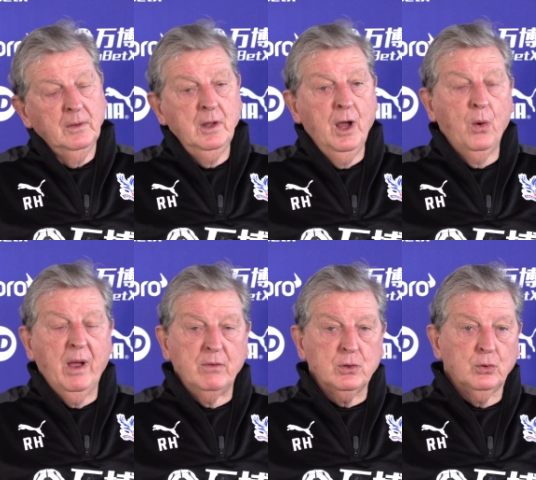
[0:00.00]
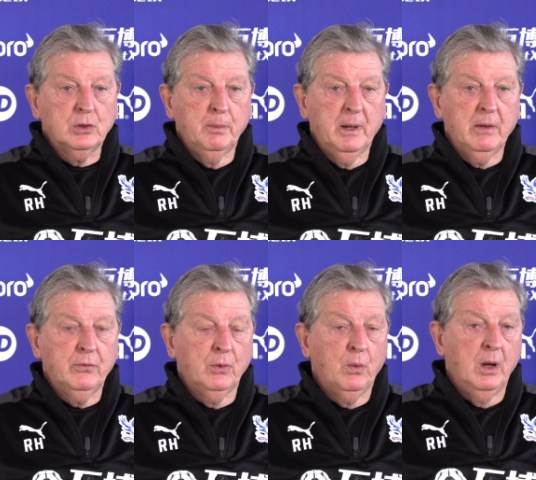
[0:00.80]
No, we haven't talked about
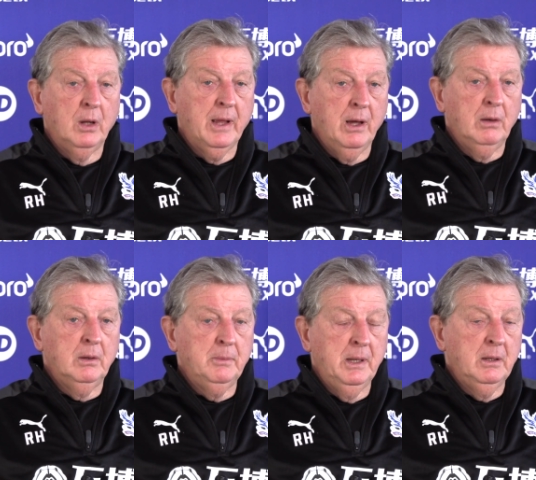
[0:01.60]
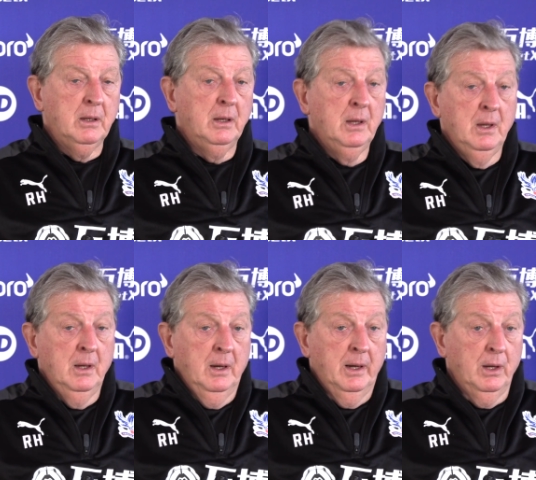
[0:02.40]
it for a while now. I mean, uh,
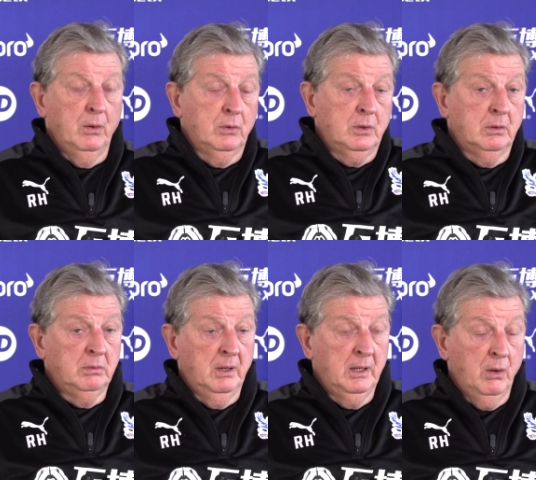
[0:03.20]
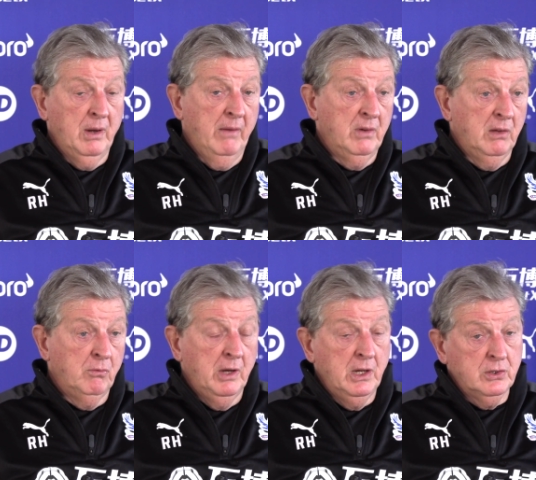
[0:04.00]
I don't, I don't have any
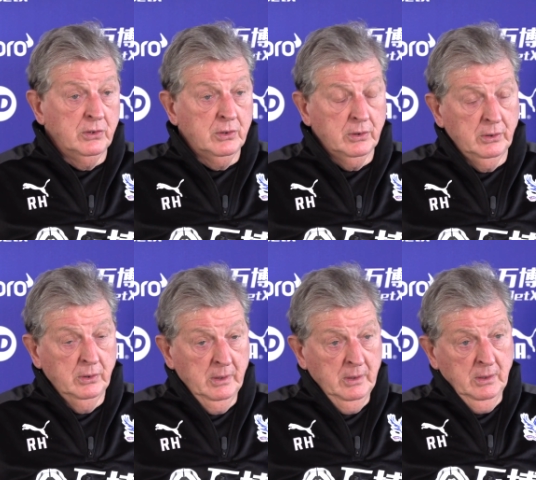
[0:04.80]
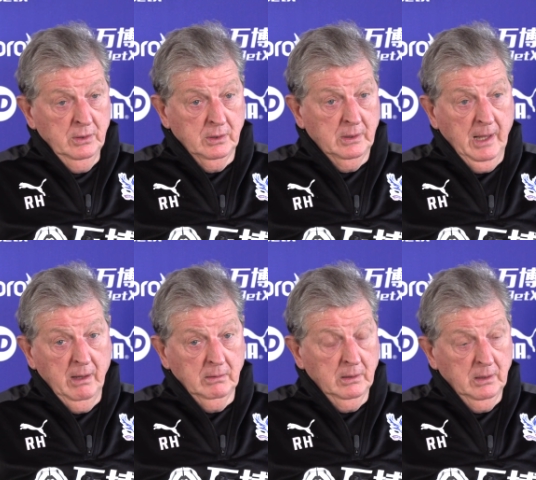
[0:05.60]
reason to to
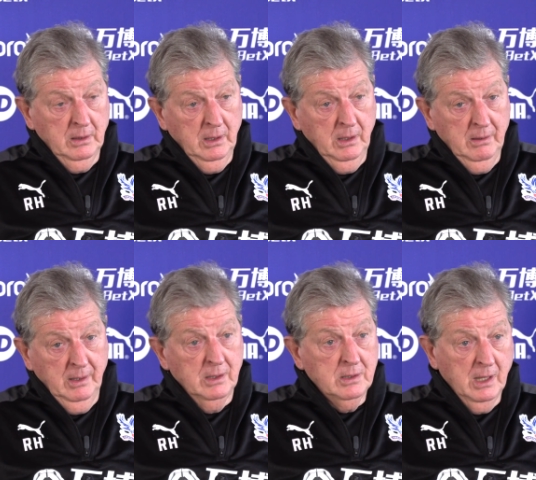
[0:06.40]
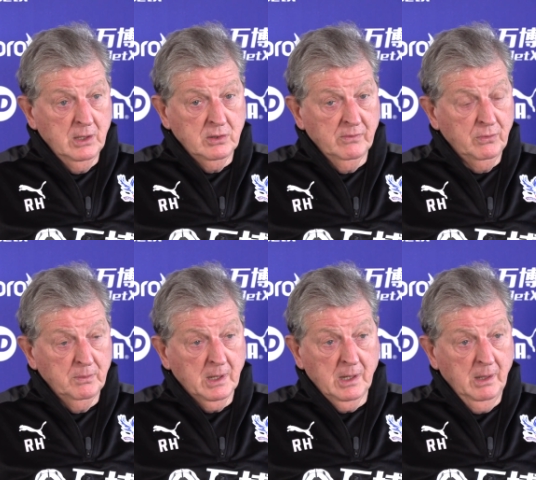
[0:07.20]
doubt that the intention
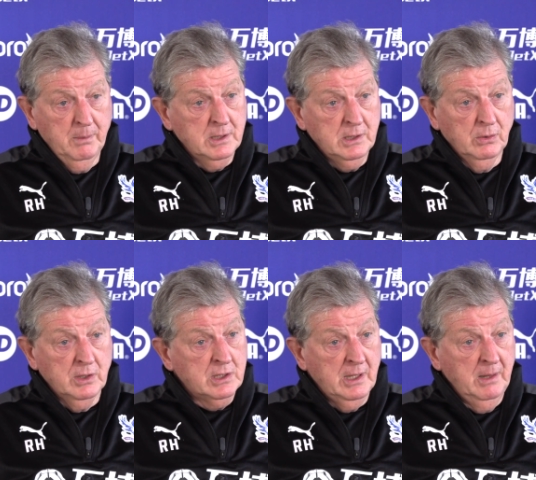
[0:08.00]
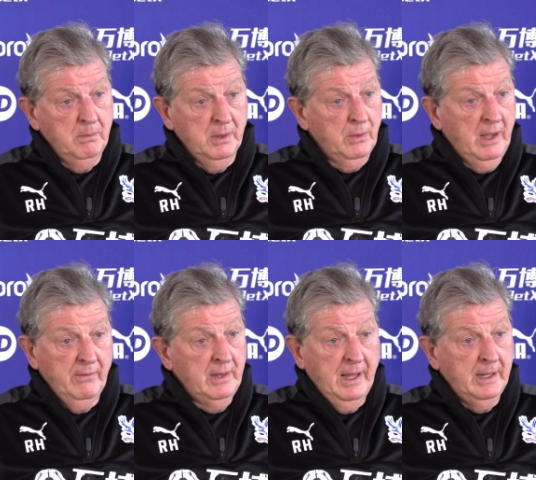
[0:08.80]
from the club is still the same, but we
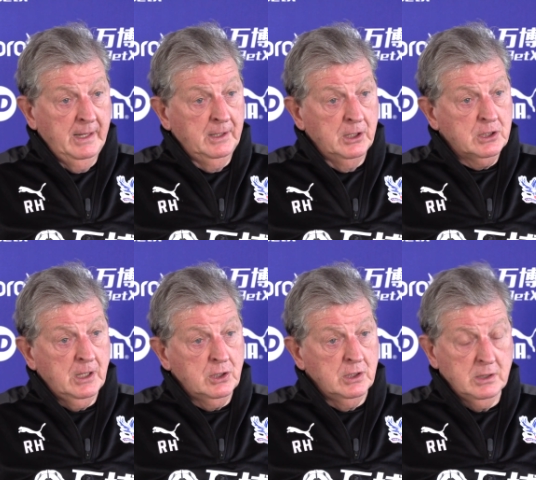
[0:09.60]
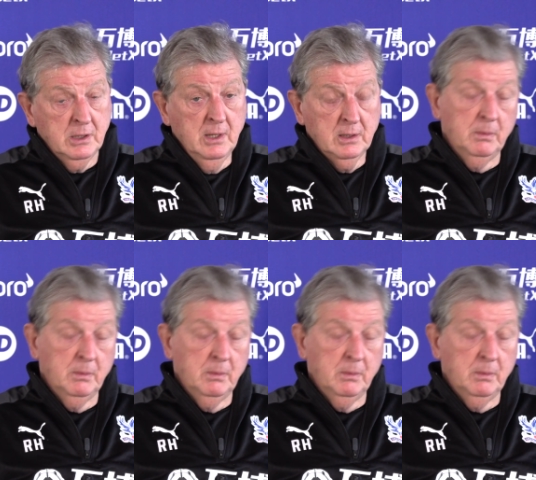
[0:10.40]
haven't had any discussions.